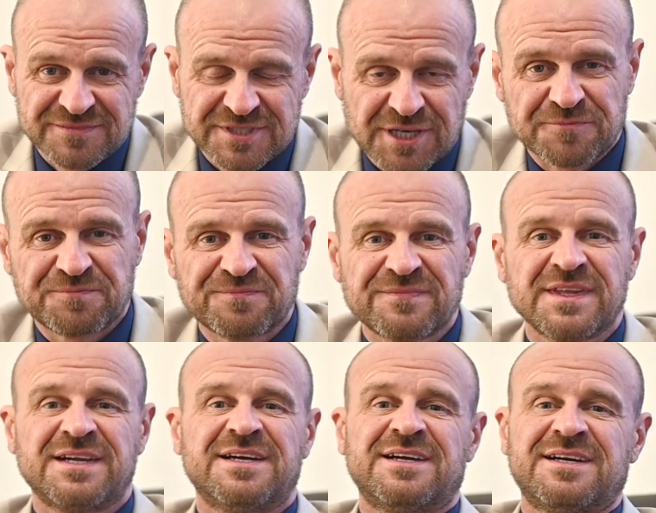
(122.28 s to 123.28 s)
So,
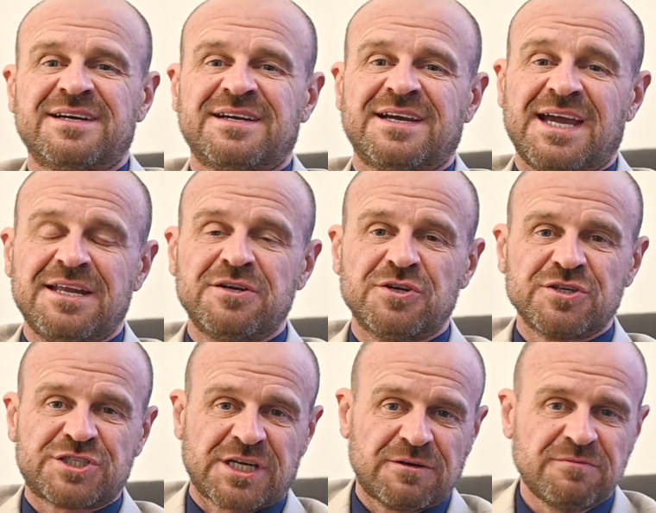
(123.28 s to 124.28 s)
in a
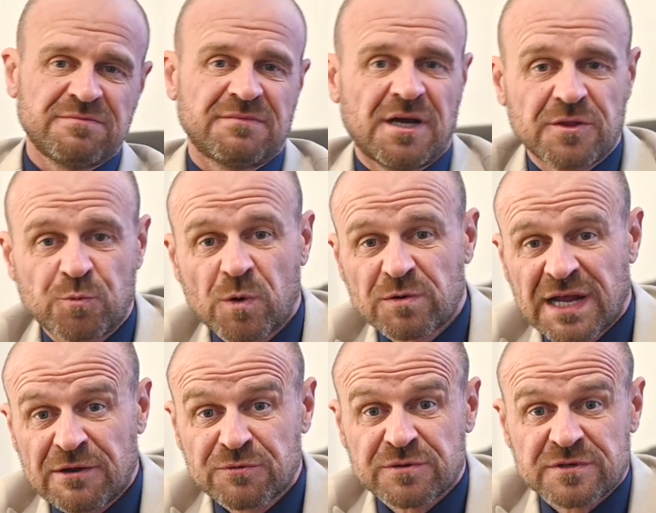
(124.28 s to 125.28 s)
nutshell, the World
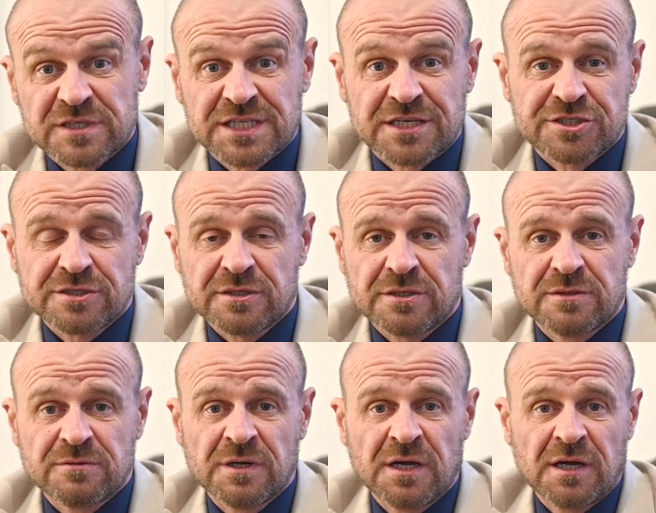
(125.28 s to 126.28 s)
Health Organization,
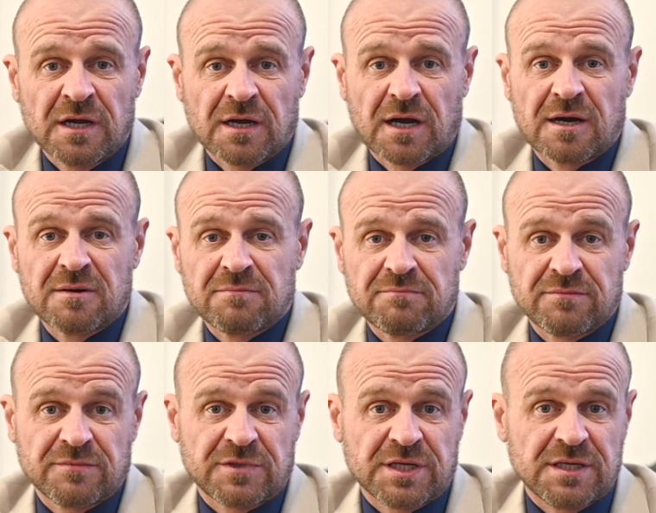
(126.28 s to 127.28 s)
who are
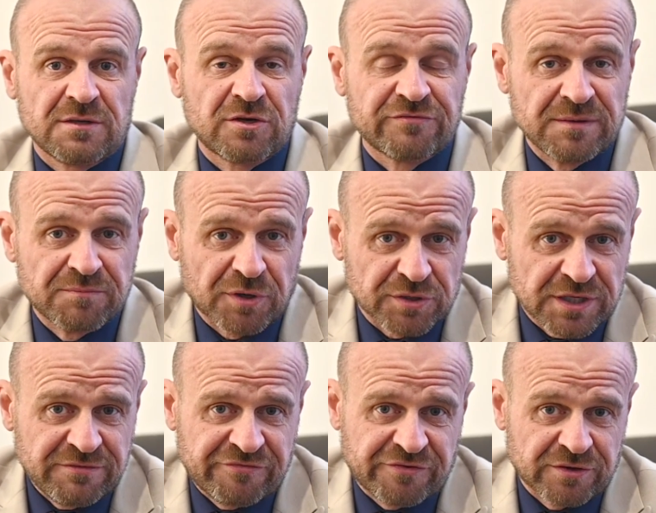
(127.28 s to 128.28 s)
the governing
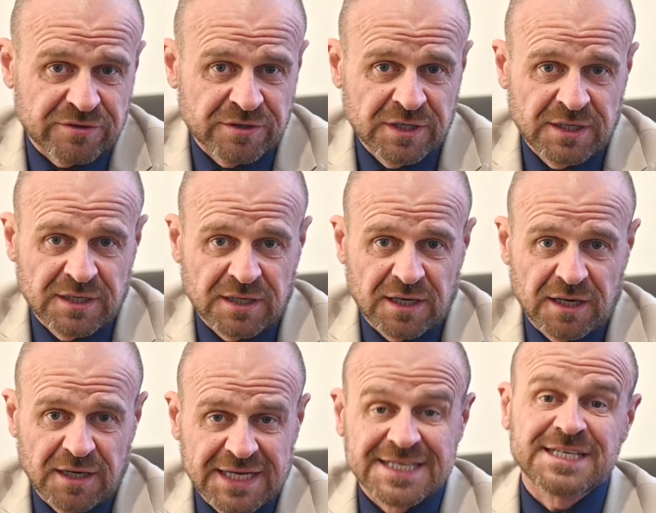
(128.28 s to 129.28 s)
body for
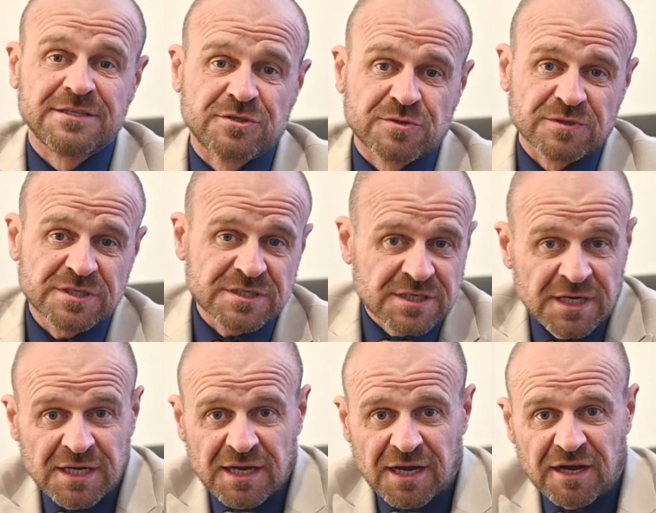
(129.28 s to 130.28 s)
eating disorders,
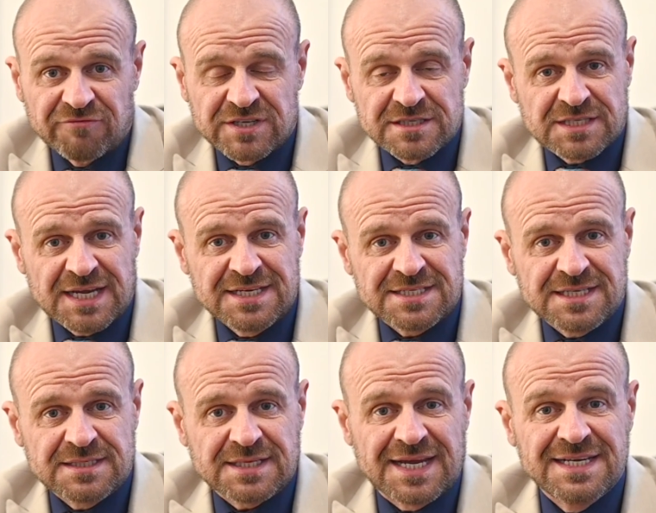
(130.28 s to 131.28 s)
have
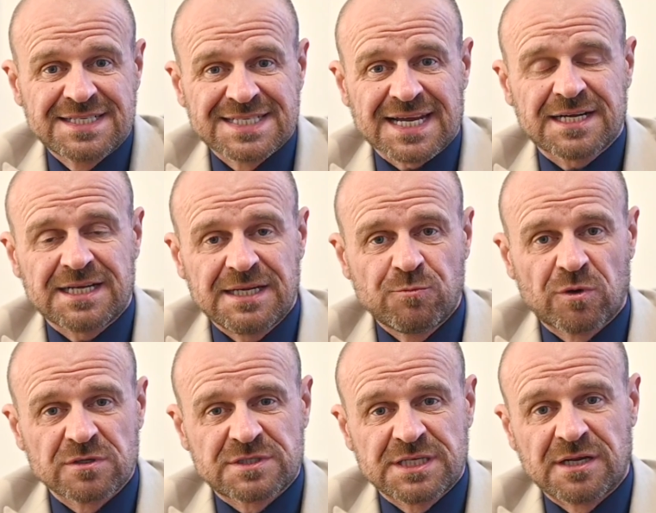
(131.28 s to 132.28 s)
dictated exactly
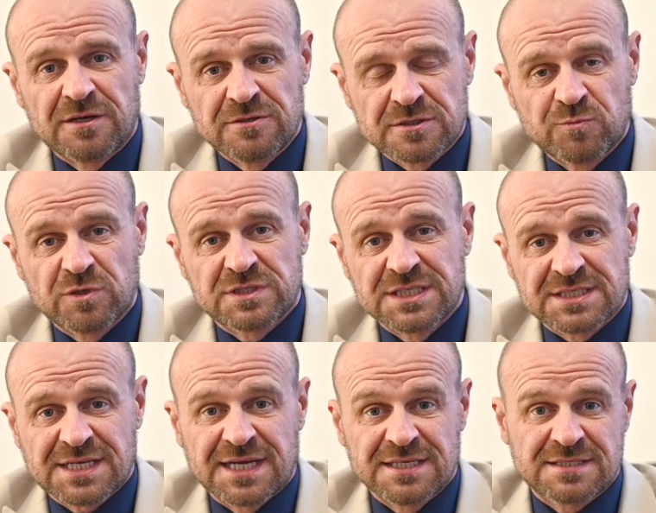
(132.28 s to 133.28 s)
what denotes and what
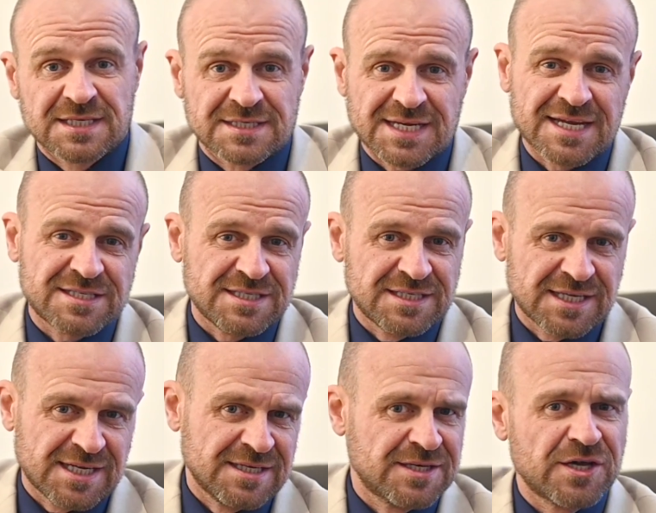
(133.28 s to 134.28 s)
dictates this SED,
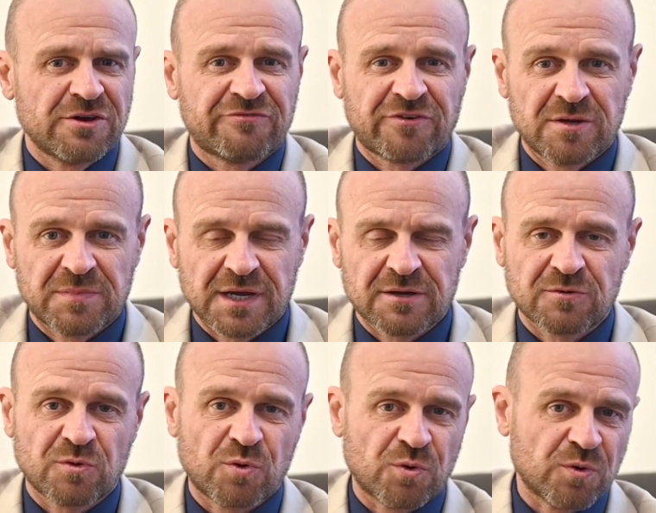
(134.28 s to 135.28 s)
neophobia,
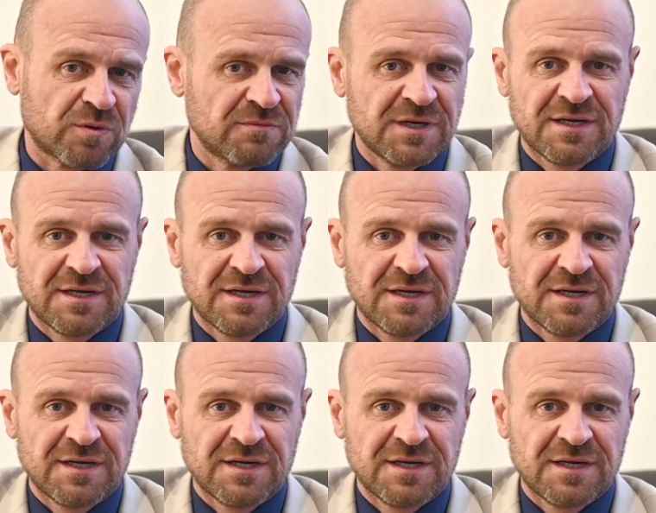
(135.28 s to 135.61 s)
or